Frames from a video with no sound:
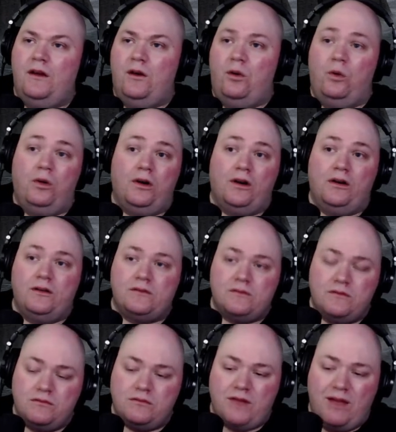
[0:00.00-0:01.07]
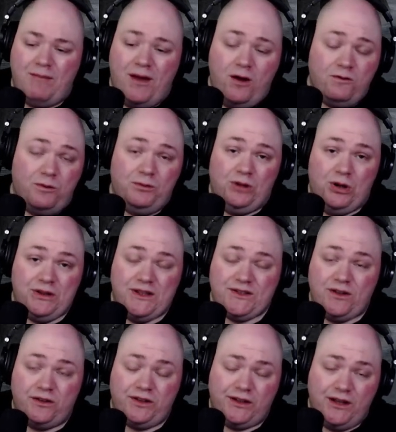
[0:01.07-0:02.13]
Or am I overblowing this
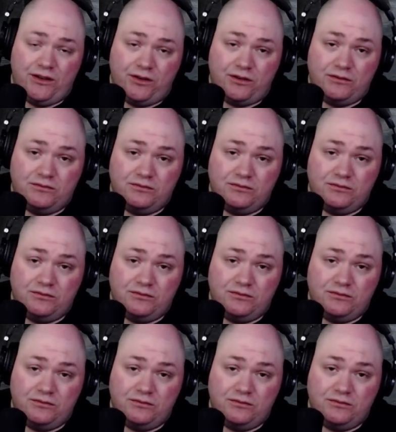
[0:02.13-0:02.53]
altogether?